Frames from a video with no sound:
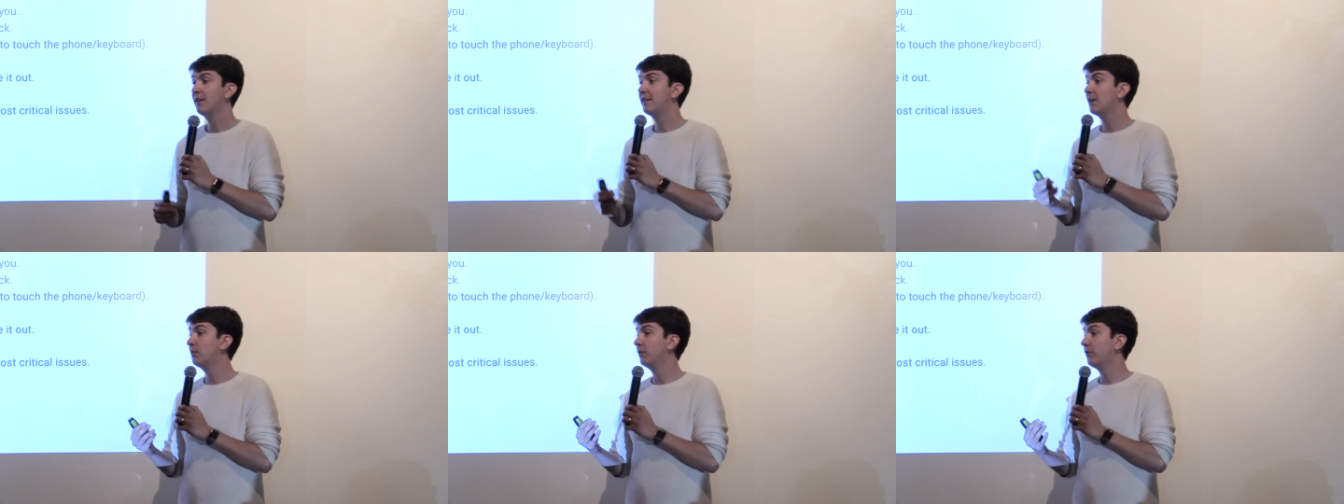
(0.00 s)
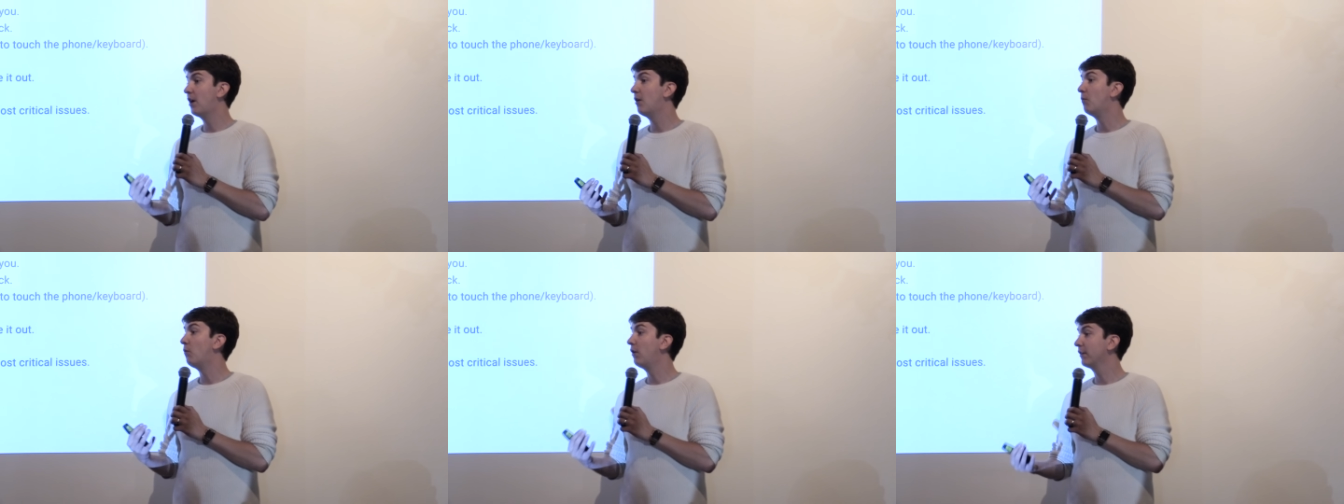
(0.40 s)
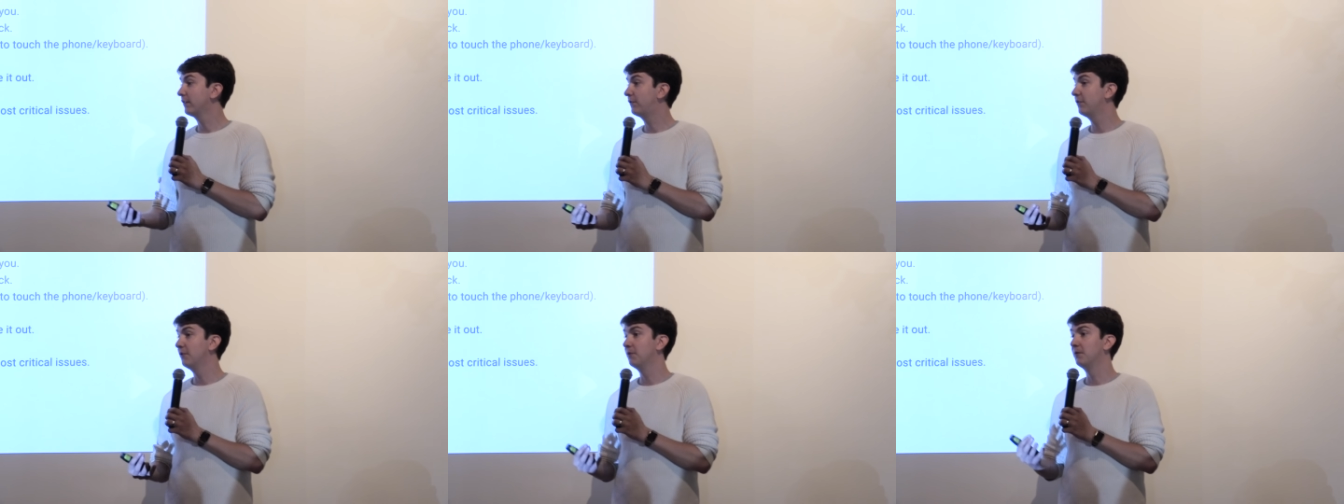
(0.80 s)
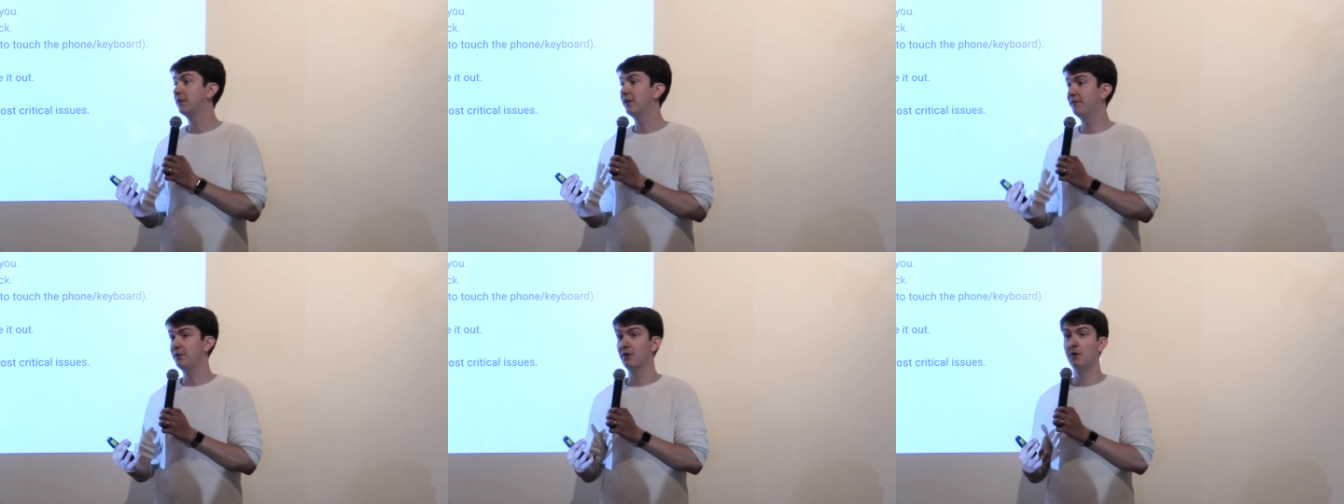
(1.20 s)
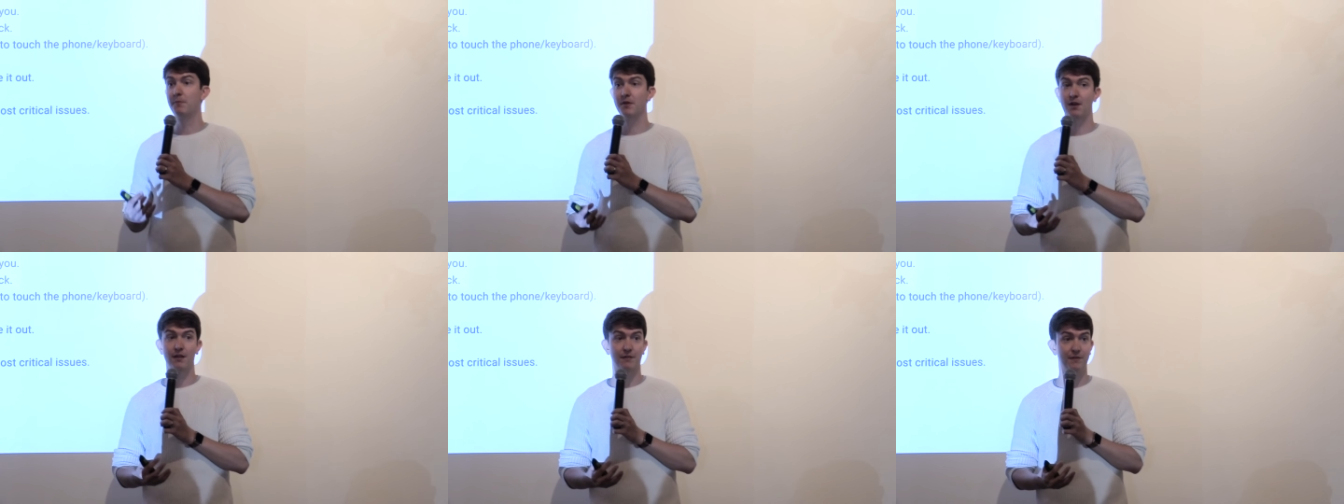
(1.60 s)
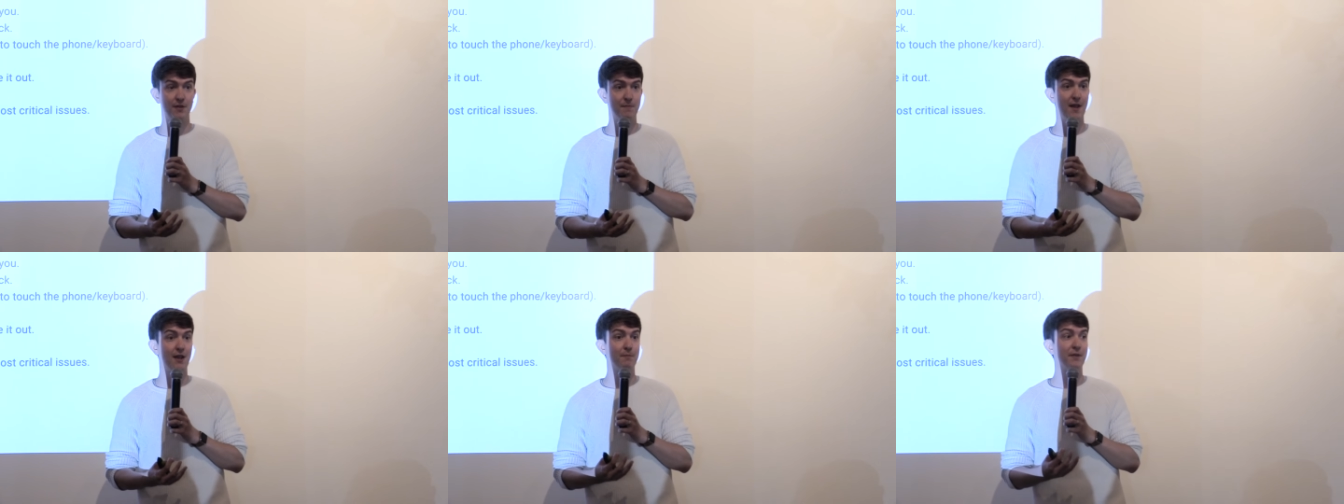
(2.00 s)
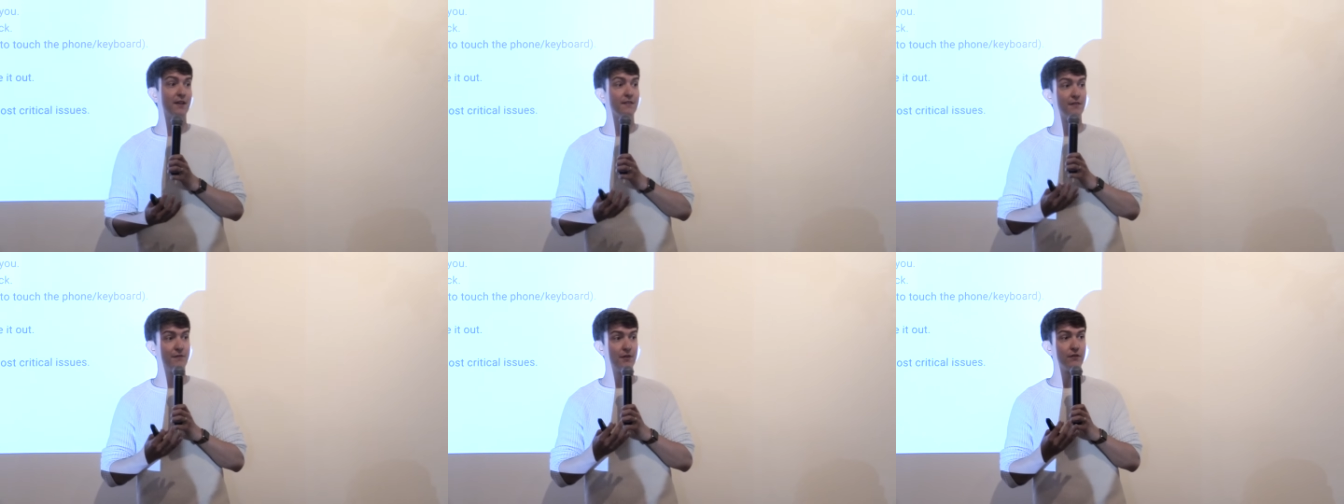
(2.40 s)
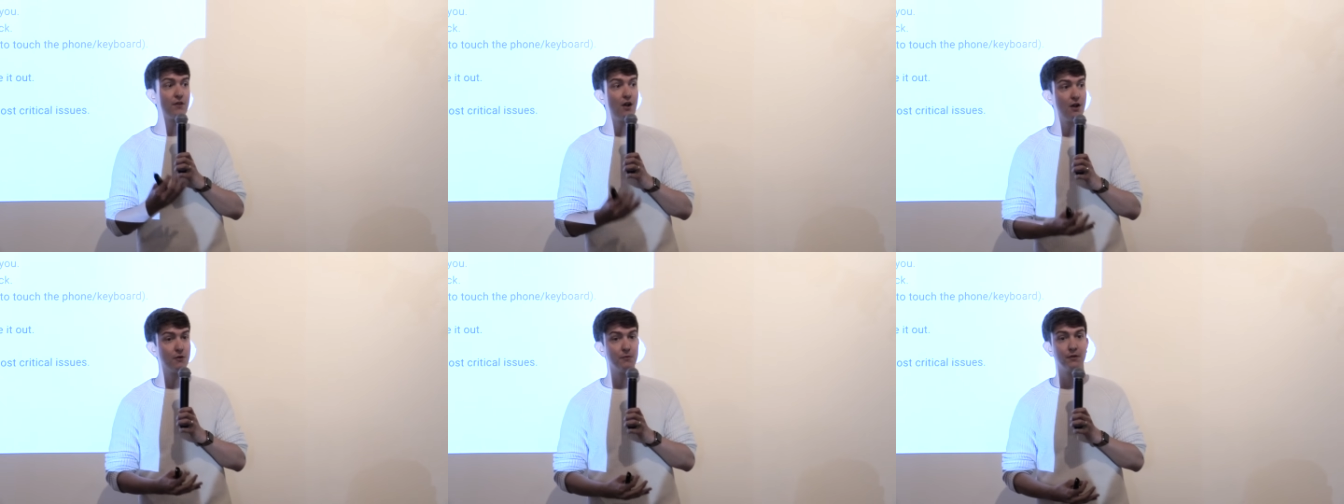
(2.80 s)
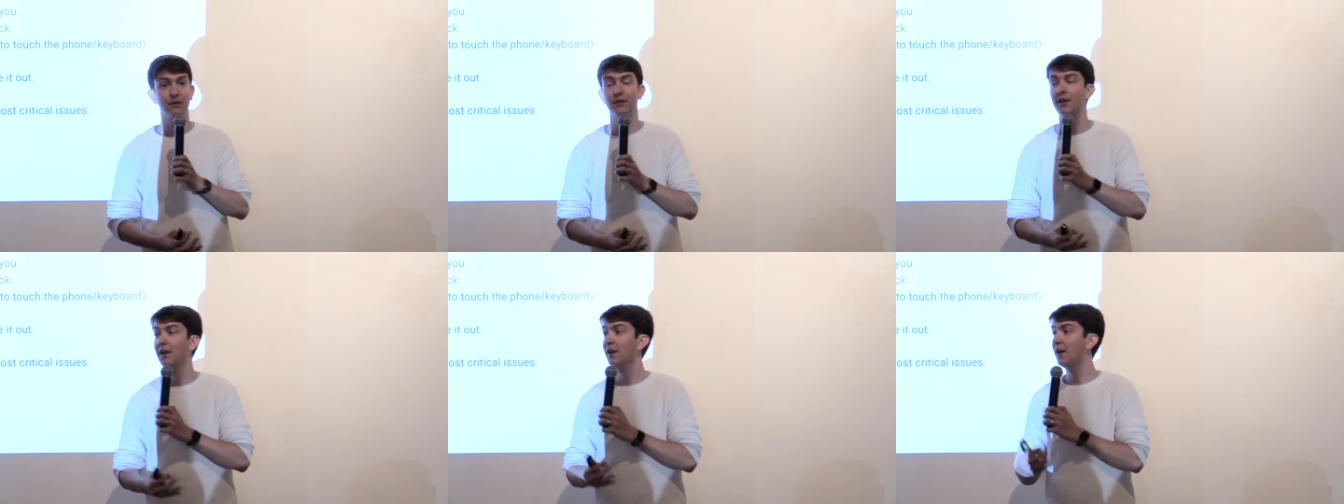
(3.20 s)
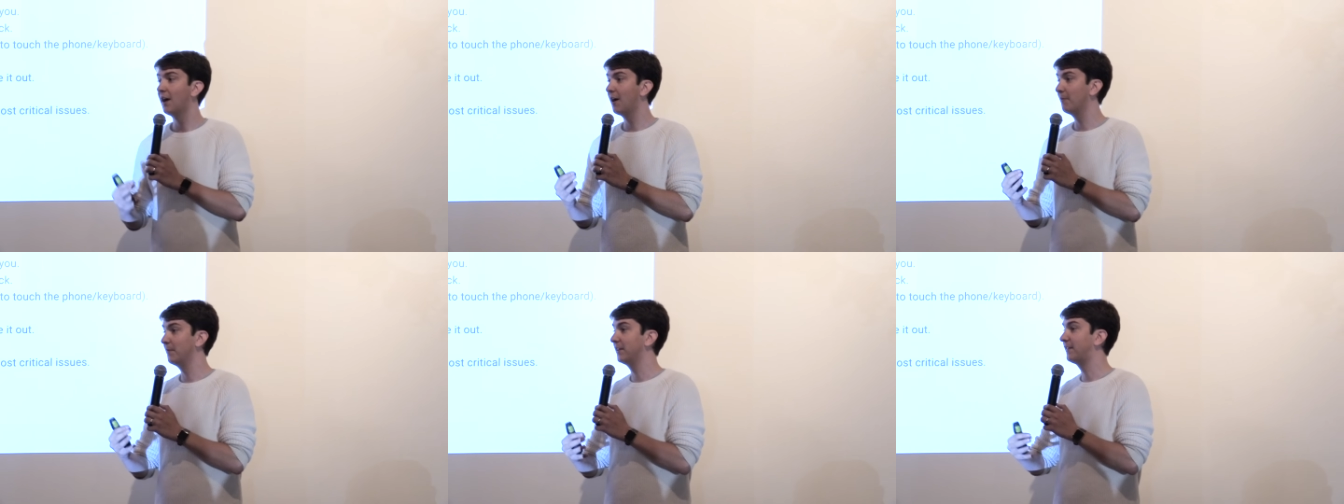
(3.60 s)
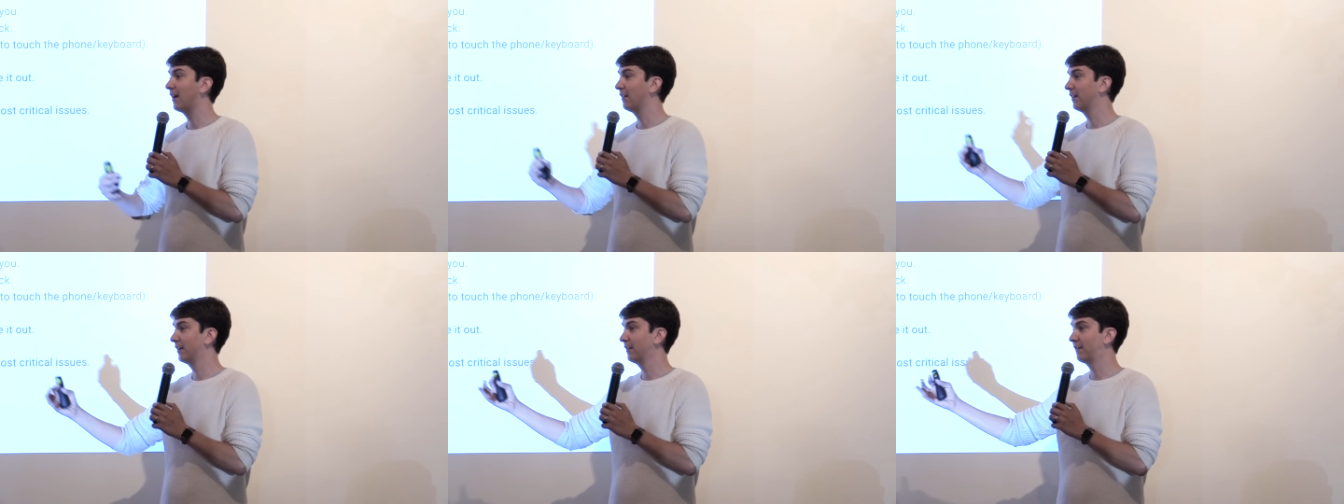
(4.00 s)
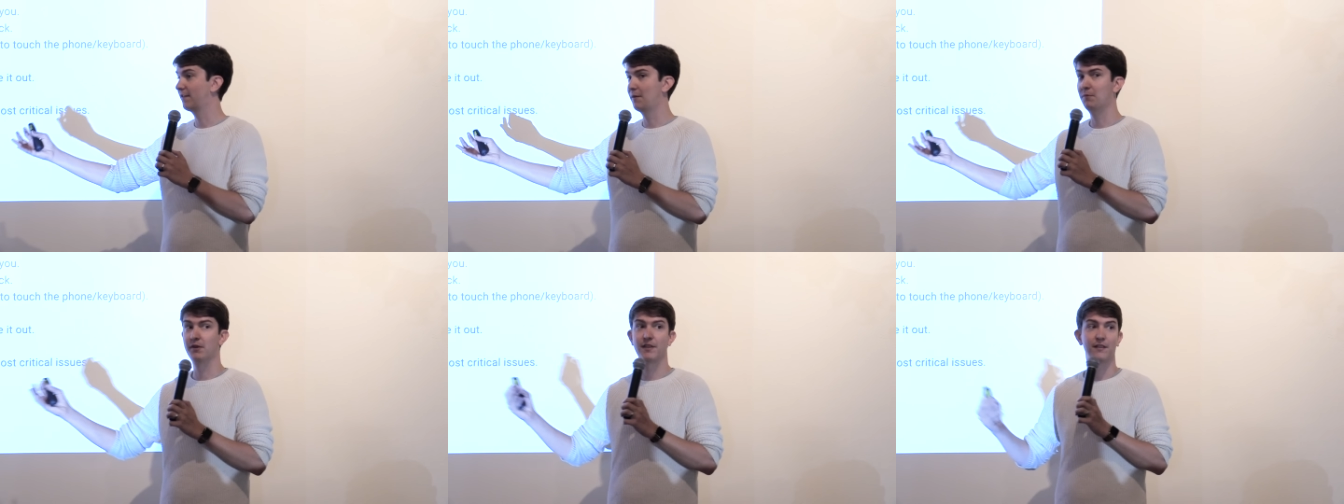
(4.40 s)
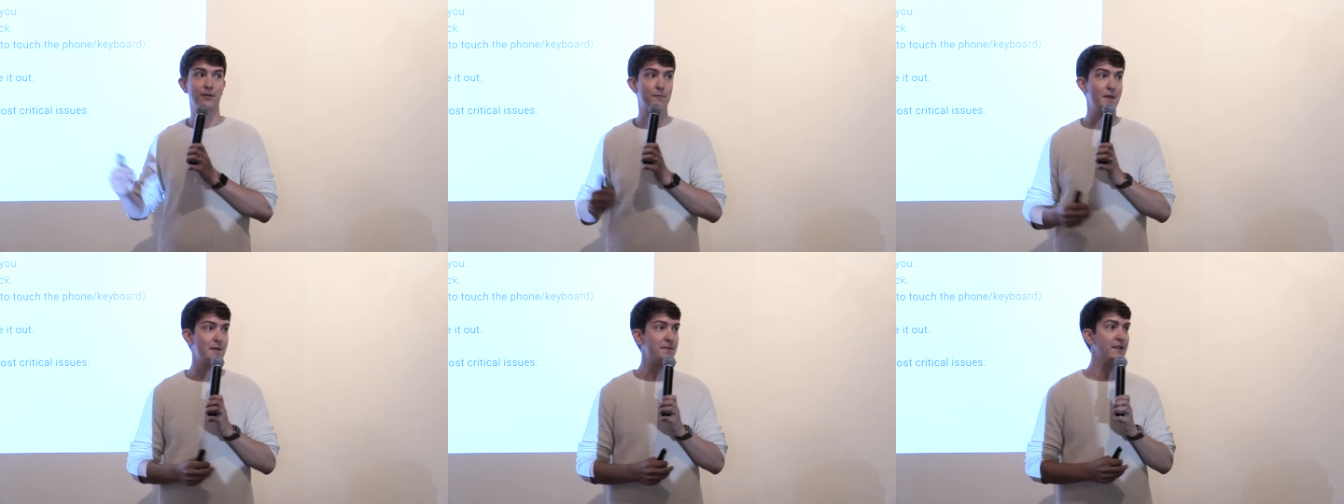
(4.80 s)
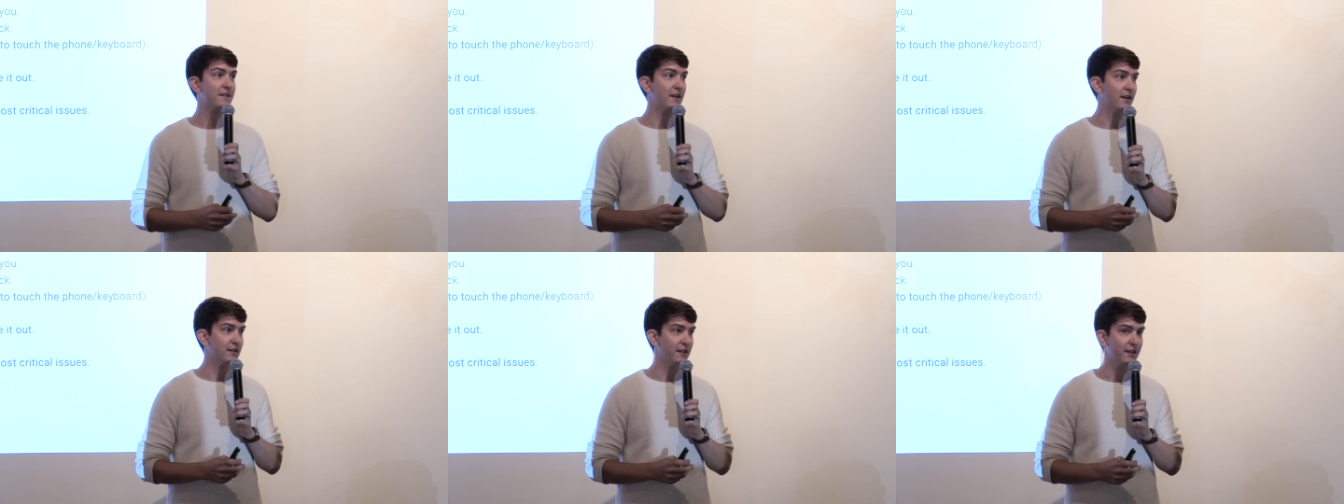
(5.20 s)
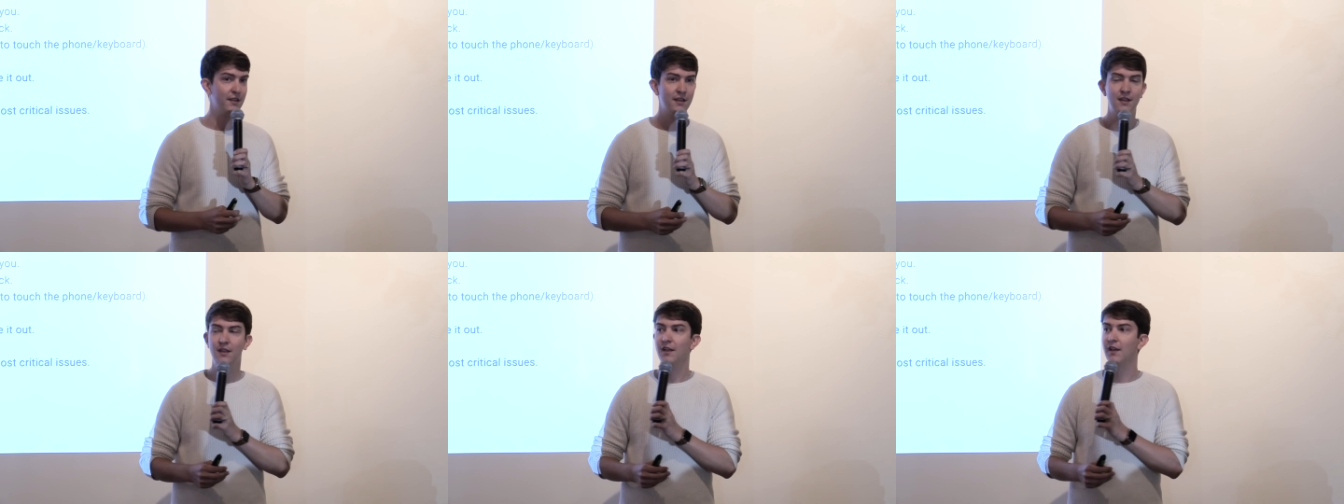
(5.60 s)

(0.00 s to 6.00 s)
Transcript: They will not want to give you open and honest feedback because it feels awkward telling someone that their baby is ugly.